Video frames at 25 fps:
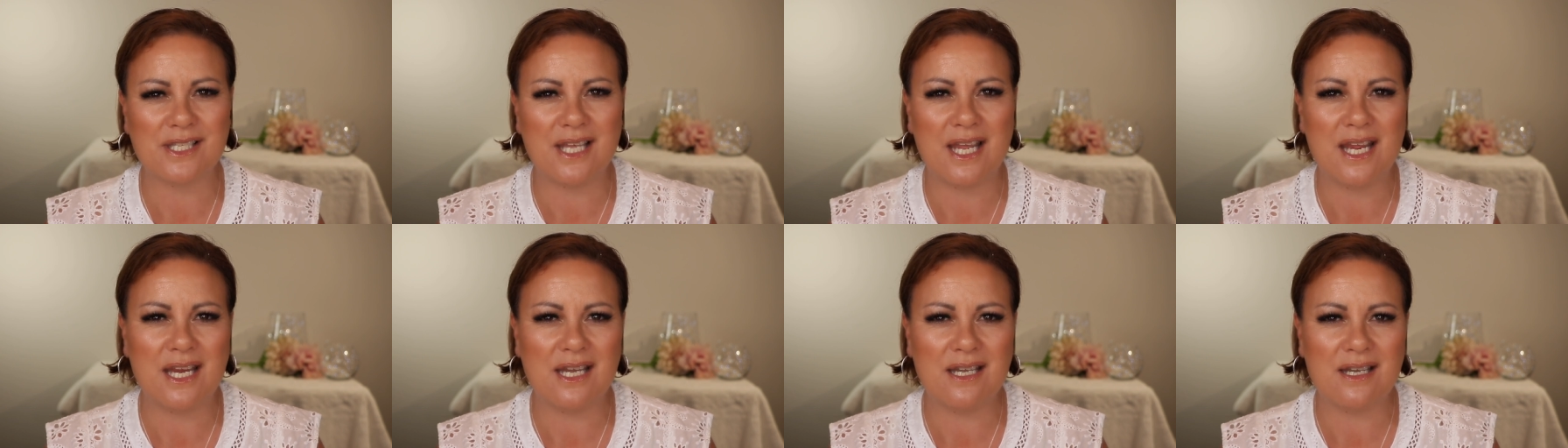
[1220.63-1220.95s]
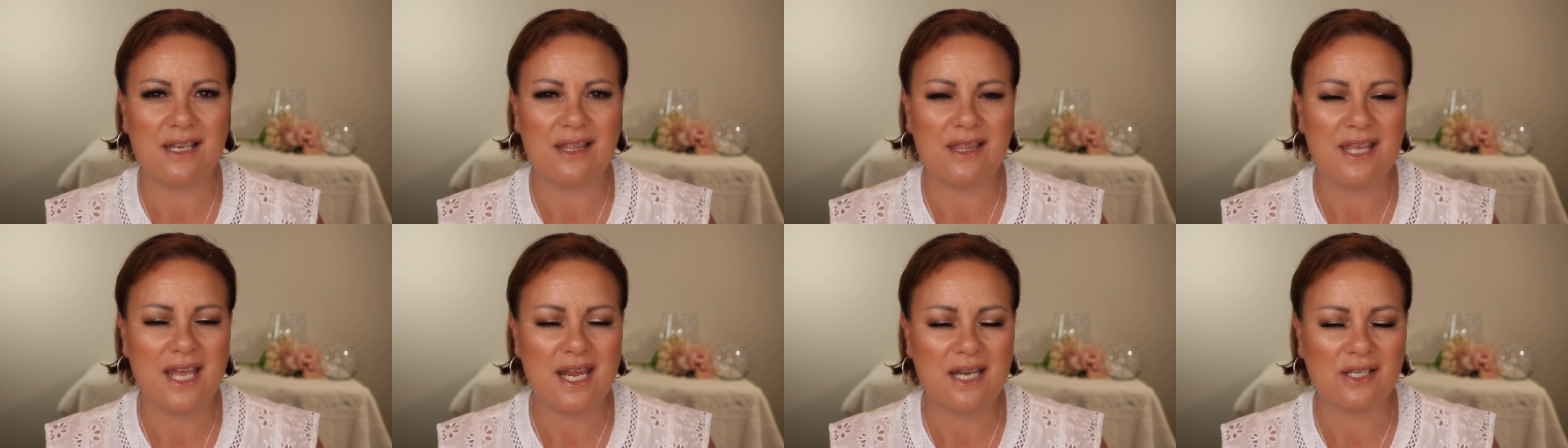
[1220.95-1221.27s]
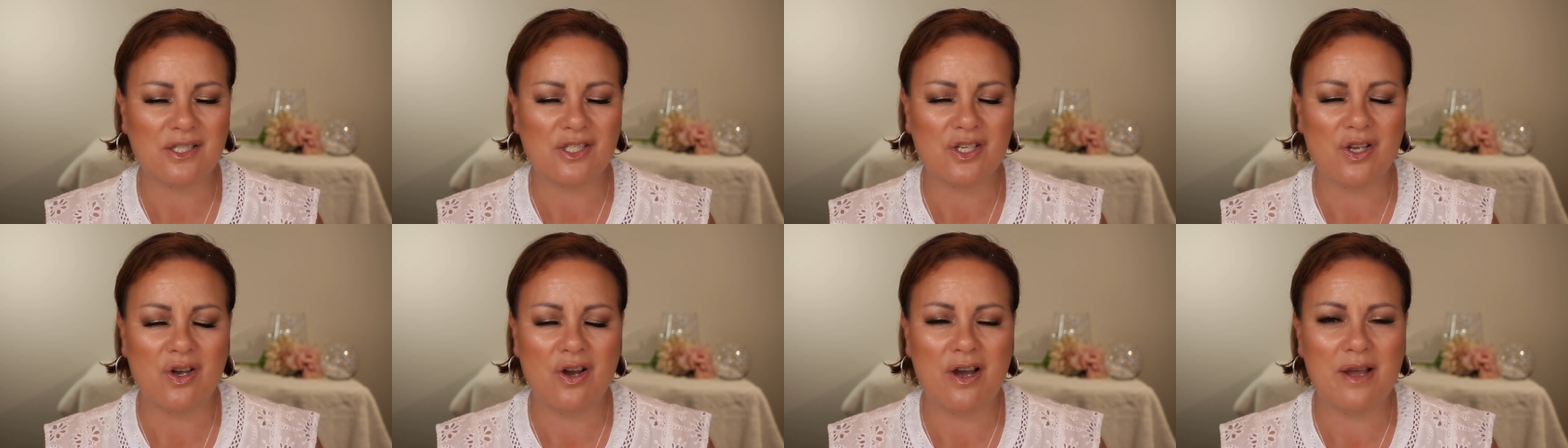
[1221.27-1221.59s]
and
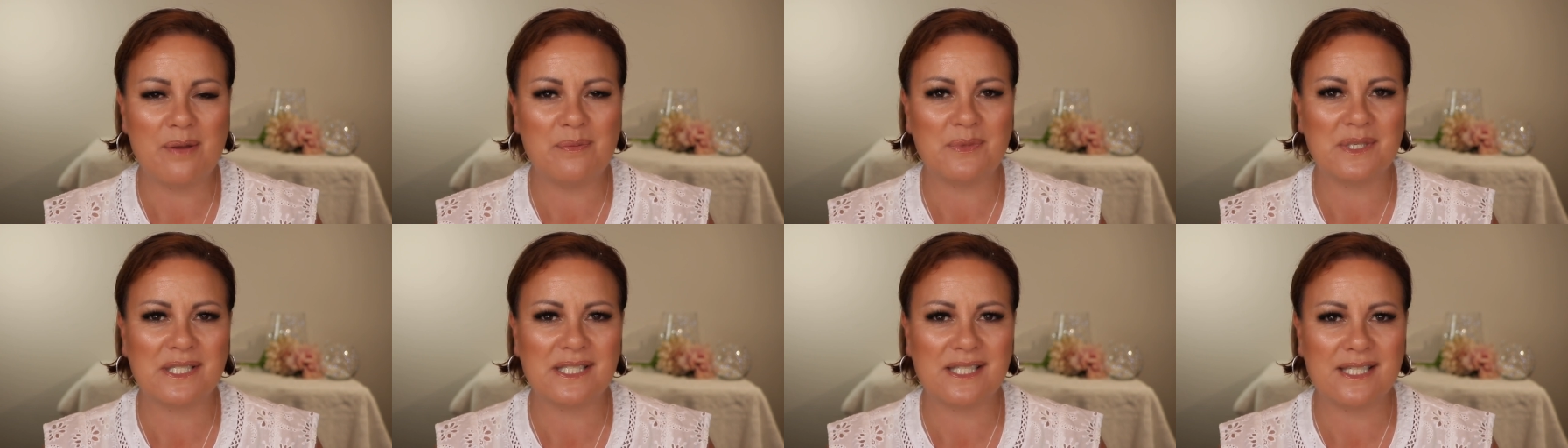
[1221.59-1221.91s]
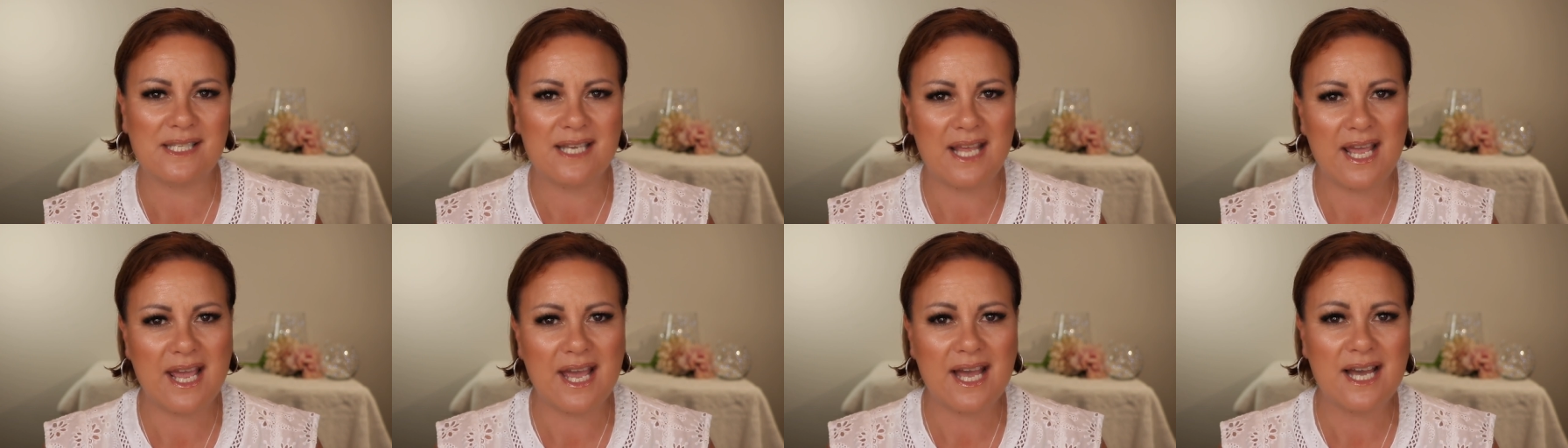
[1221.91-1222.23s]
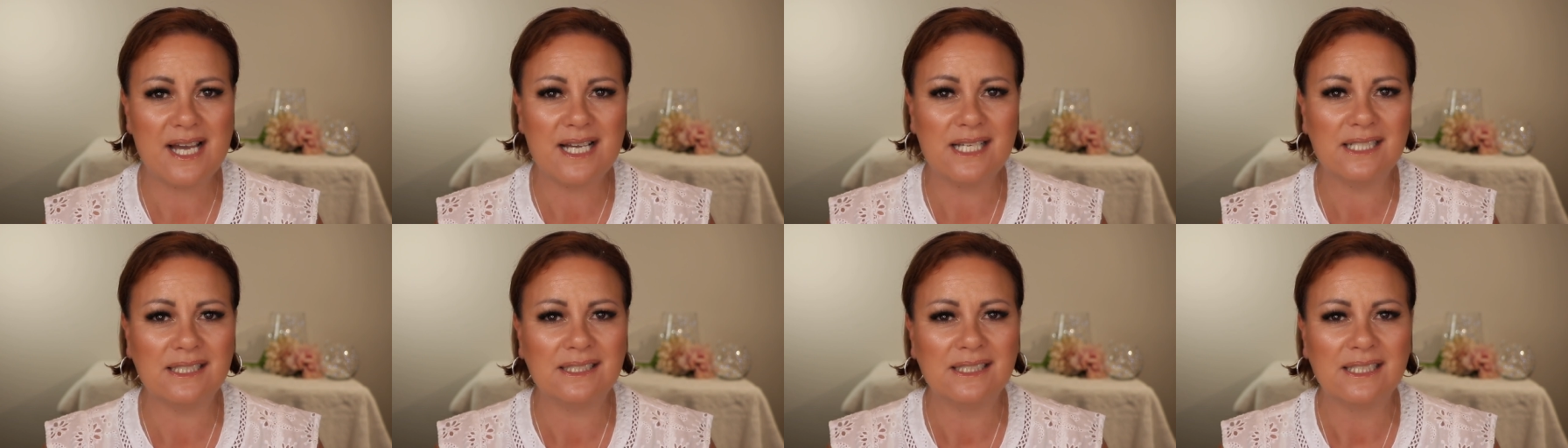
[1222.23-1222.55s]
that time is
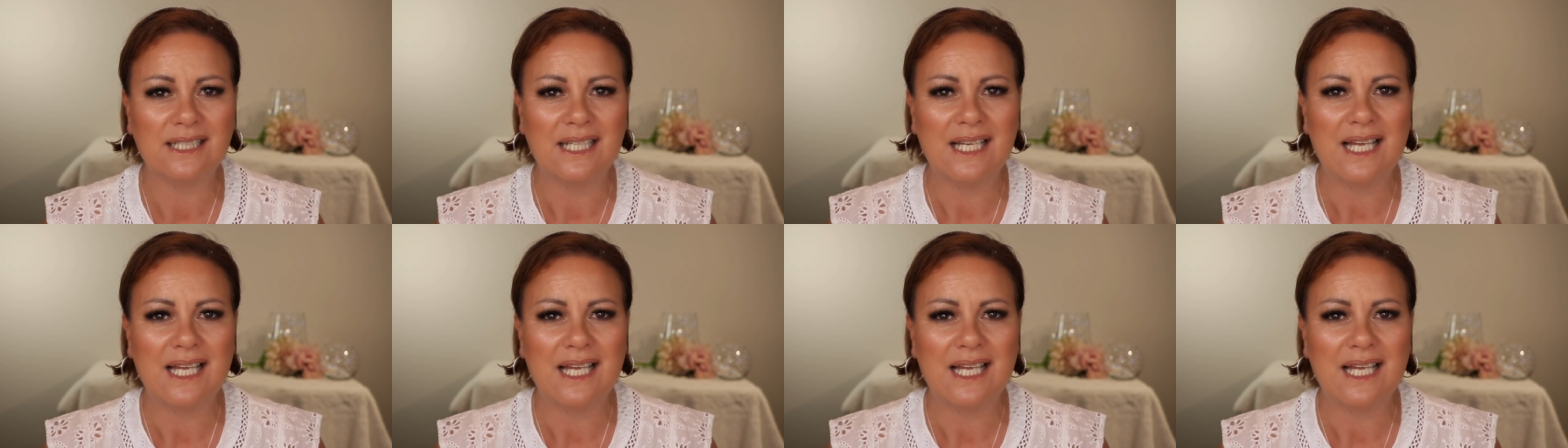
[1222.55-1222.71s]
now.